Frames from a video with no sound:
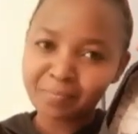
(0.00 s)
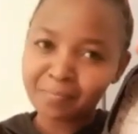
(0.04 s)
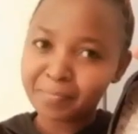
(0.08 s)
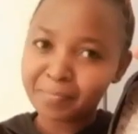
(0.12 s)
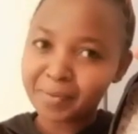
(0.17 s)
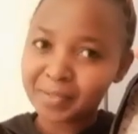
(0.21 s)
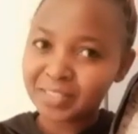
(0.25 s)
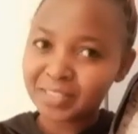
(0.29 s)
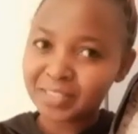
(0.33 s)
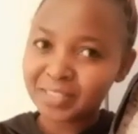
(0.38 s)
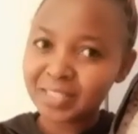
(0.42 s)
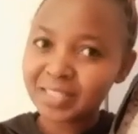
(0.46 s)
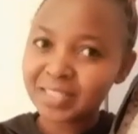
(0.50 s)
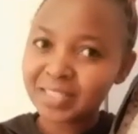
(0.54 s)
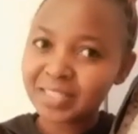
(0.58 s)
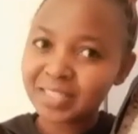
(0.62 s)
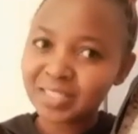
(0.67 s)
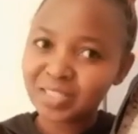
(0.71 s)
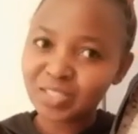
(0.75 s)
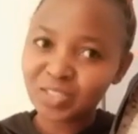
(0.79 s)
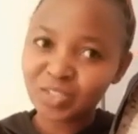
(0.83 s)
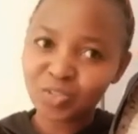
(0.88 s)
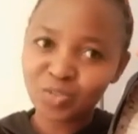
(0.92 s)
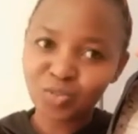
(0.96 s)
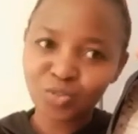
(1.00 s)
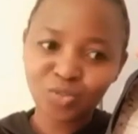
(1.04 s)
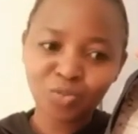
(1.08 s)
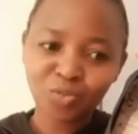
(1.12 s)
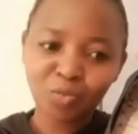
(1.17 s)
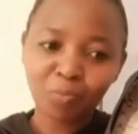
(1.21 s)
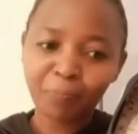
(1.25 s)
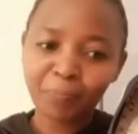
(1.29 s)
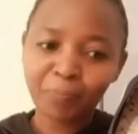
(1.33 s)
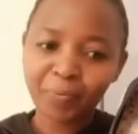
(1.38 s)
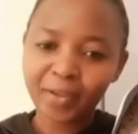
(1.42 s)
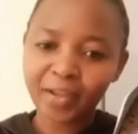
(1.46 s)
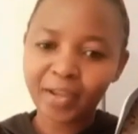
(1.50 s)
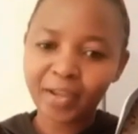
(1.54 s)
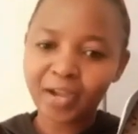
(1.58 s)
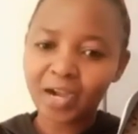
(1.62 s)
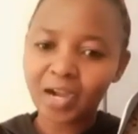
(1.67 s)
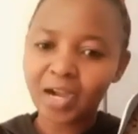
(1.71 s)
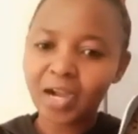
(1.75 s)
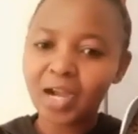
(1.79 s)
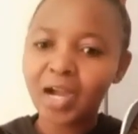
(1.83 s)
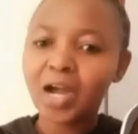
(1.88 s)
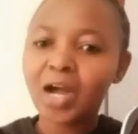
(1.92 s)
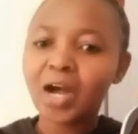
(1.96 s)
purchase your pair
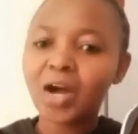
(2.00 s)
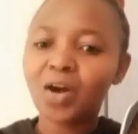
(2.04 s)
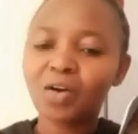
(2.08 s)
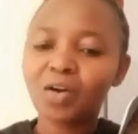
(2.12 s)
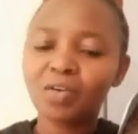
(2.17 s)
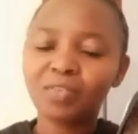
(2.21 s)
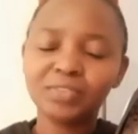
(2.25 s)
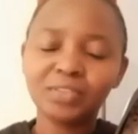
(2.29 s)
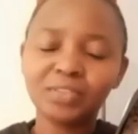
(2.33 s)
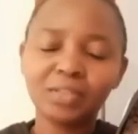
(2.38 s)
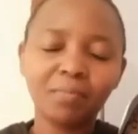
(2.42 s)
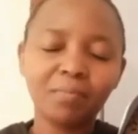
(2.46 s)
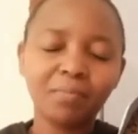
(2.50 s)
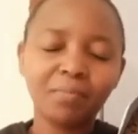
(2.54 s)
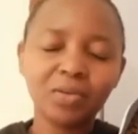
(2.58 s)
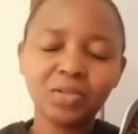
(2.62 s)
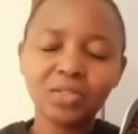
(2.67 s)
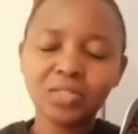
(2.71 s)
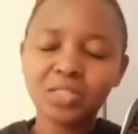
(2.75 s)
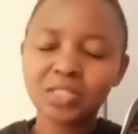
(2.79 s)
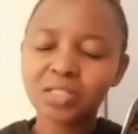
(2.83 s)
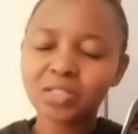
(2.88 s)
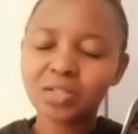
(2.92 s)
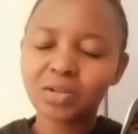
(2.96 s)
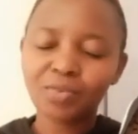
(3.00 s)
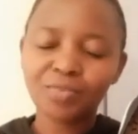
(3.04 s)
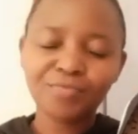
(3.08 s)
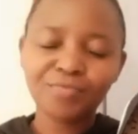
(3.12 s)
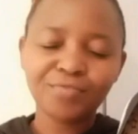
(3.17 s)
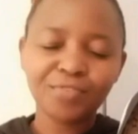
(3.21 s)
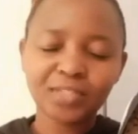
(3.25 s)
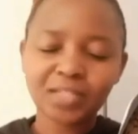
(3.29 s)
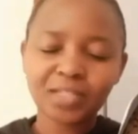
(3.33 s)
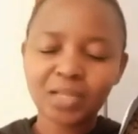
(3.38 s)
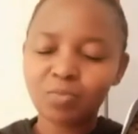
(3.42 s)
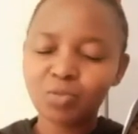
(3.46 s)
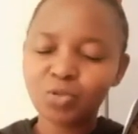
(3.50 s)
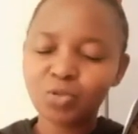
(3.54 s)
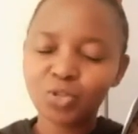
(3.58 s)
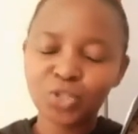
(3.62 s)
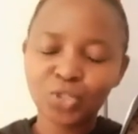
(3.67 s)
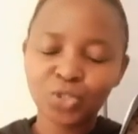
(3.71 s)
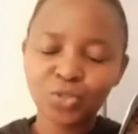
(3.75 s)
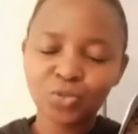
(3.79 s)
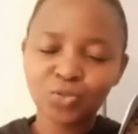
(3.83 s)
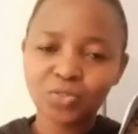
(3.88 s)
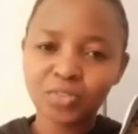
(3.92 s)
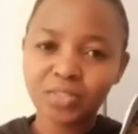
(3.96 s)
of the most comfortable
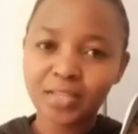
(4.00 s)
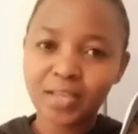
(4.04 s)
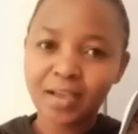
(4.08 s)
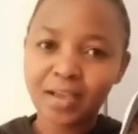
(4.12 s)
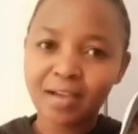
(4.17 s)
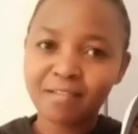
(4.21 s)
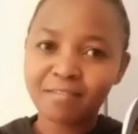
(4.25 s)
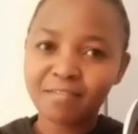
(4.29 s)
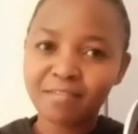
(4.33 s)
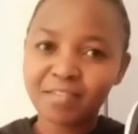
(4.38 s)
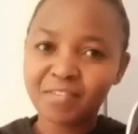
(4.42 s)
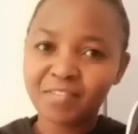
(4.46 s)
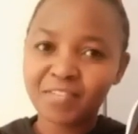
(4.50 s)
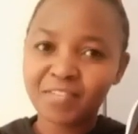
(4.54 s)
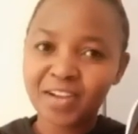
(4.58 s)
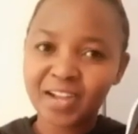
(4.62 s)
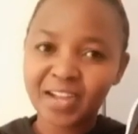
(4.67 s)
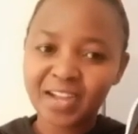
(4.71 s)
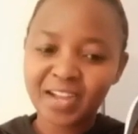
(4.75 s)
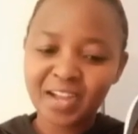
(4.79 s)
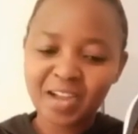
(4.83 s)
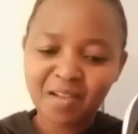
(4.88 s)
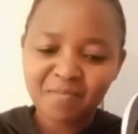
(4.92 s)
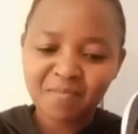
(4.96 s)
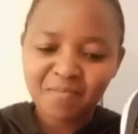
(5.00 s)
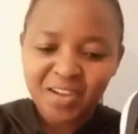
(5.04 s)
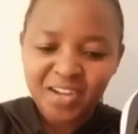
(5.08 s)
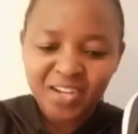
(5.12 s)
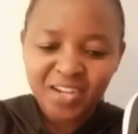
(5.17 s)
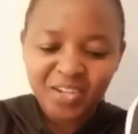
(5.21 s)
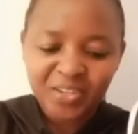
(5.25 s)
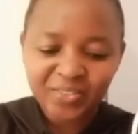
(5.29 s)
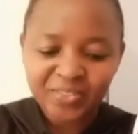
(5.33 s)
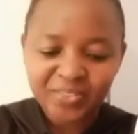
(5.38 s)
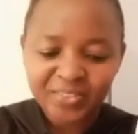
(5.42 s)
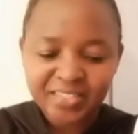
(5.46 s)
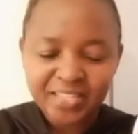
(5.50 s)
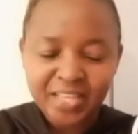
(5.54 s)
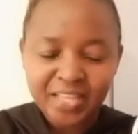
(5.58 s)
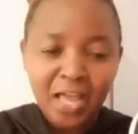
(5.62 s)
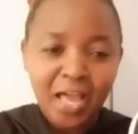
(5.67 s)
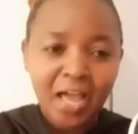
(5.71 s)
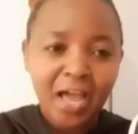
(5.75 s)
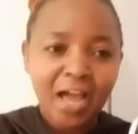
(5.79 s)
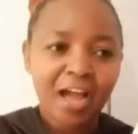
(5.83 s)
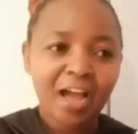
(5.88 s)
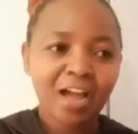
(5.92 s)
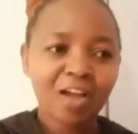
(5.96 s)
shoes I've ever come across.
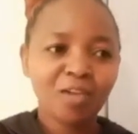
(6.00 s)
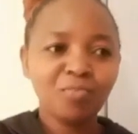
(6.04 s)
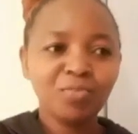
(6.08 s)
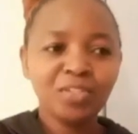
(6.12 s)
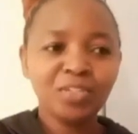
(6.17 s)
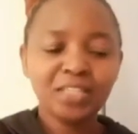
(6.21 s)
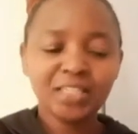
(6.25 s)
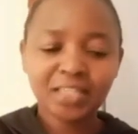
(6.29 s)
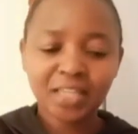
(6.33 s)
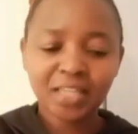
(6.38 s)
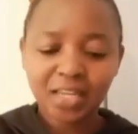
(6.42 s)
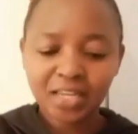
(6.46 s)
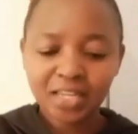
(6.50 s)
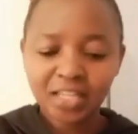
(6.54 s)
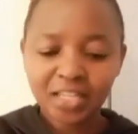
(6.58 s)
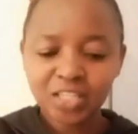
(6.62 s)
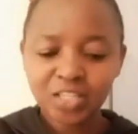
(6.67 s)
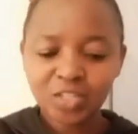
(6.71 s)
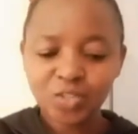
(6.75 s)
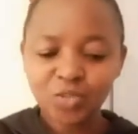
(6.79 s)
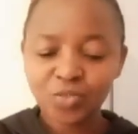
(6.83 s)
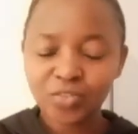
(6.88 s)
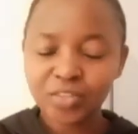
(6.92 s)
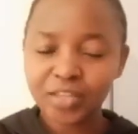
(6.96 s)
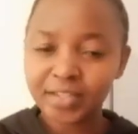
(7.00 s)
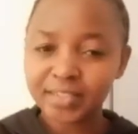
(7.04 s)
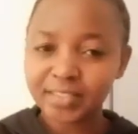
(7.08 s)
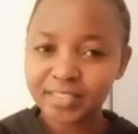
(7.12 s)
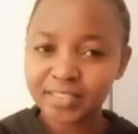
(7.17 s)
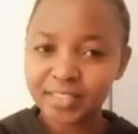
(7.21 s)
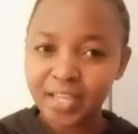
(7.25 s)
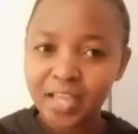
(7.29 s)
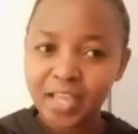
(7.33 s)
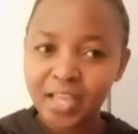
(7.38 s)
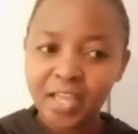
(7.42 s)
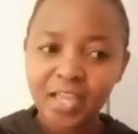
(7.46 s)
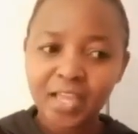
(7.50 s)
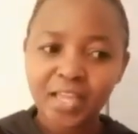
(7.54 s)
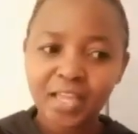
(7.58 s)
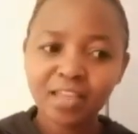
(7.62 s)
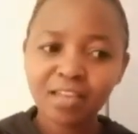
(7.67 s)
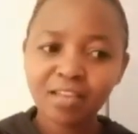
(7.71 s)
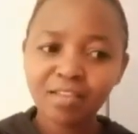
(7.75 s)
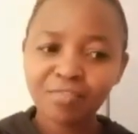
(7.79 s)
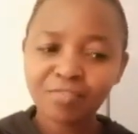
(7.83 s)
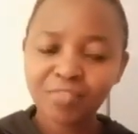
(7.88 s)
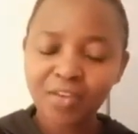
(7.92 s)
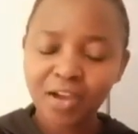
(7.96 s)
I've been telling you that
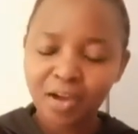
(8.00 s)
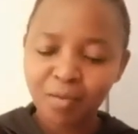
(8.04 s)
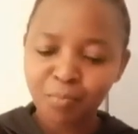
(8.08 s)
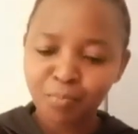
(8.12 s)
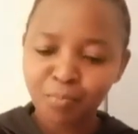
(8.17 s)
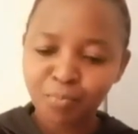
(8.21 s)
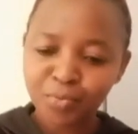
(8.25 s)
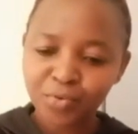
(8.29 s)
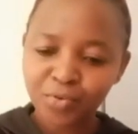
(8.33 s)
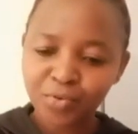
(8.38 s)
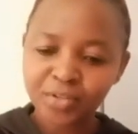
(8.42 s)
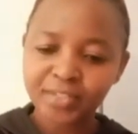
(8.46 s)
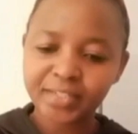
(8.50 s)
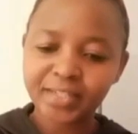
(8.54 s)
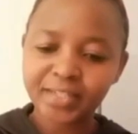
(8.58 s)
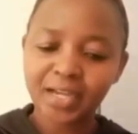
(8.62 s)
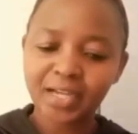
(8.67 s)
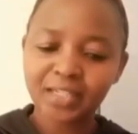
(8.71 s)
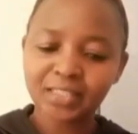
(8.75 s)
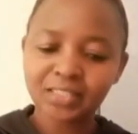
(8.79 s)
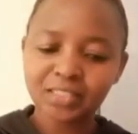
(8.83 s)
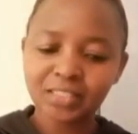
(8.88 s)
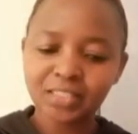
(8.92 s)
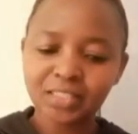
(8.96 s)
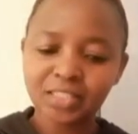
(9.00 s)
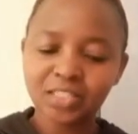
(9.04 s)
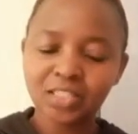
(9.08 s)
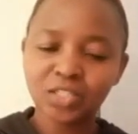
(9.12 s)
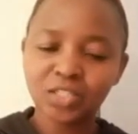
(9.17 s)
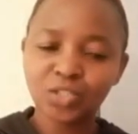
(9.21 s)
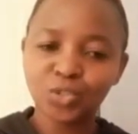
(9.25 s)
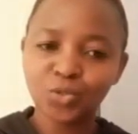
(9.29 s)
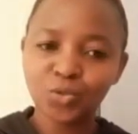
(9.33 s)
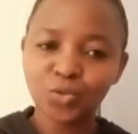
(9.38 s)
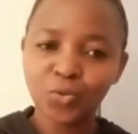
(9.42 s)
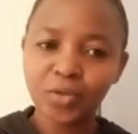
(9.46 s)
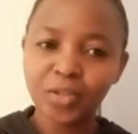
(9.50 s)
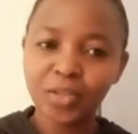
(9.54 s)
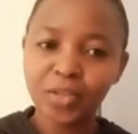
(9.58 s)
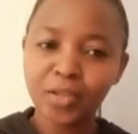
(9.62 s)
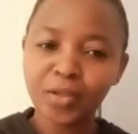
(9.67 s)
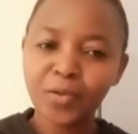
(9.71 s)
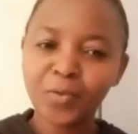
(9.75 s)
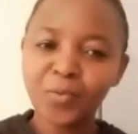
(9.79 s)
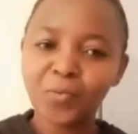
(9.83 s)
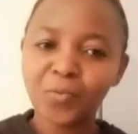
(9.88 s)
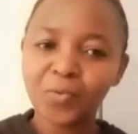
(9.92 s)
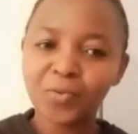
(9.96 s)
if a product is
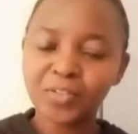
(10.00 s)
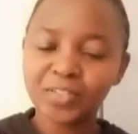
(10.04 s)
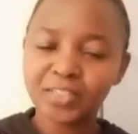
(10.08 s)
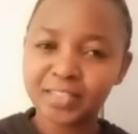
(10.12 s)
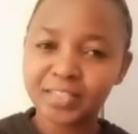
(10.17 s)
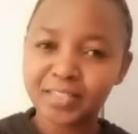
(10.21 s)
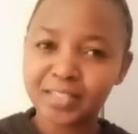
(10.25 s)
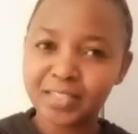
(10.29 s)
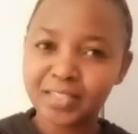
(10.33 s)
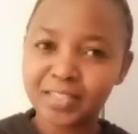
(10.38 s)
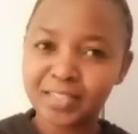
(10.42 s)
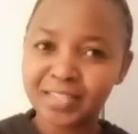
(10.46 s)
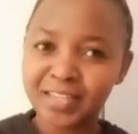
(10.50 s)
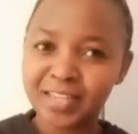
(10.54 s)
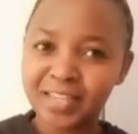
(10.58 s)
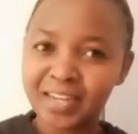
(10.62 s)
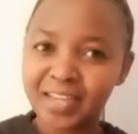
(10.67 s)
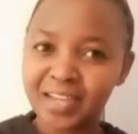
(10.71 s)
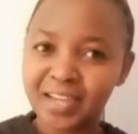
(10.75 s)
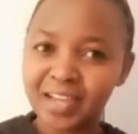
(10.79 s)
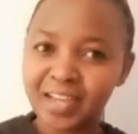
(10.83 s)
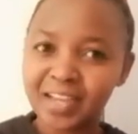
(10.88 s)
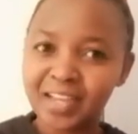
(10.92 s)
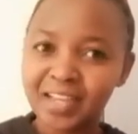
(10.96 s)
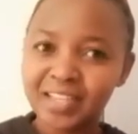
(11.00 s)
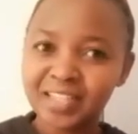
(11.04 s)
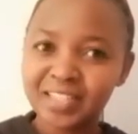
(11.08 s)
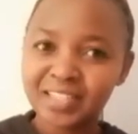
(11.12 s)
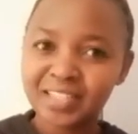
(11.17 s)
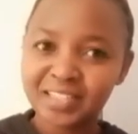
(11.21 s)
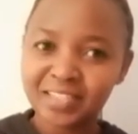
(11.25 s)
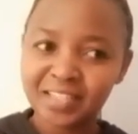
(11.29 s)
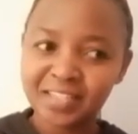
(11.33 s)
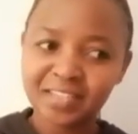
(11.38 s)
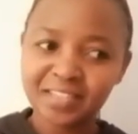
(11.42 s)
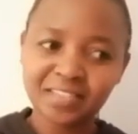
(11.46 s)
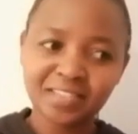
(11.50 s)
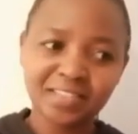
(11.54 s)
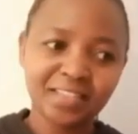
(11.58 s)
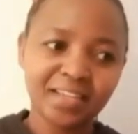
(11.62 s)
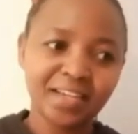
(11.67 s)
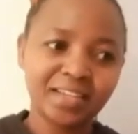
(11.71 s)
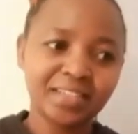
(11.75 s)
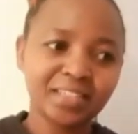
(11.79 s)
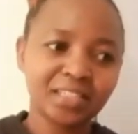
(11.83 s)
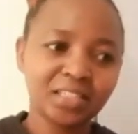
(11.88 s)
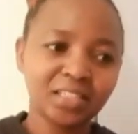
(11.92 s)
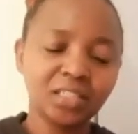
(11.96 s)
doing what the seller says
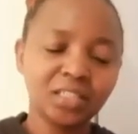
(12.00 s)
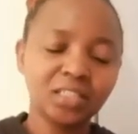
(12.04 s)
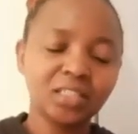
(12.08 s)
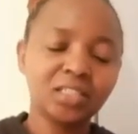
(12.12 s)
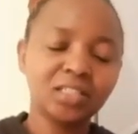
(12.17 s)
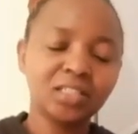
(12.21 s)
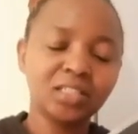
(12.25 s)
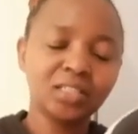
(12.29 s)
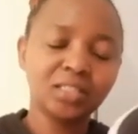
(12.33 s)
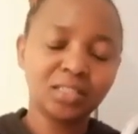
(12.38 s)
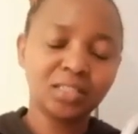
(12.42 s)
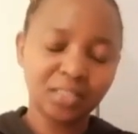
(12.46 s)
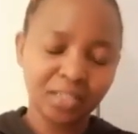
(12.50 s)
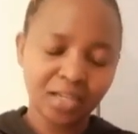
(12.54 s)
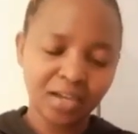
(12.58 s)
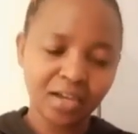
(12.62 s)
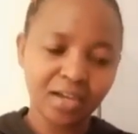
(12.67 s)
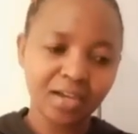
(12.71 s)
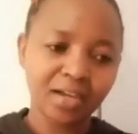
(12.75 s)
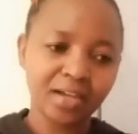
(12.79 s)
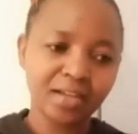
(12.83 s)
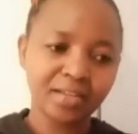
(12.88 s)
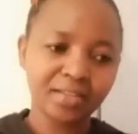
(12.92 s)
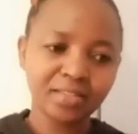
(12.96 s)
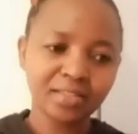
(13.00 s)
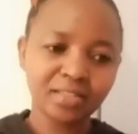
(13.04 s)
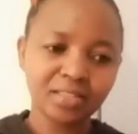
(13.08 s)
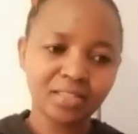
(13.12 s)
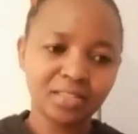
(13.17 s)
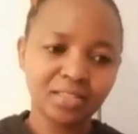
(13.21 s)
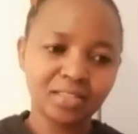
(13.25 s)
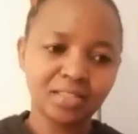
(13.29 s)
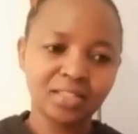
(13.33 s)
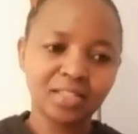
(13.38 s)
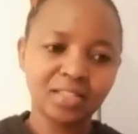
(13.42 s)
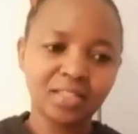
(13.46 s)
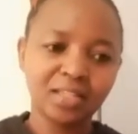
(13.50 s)
that it does,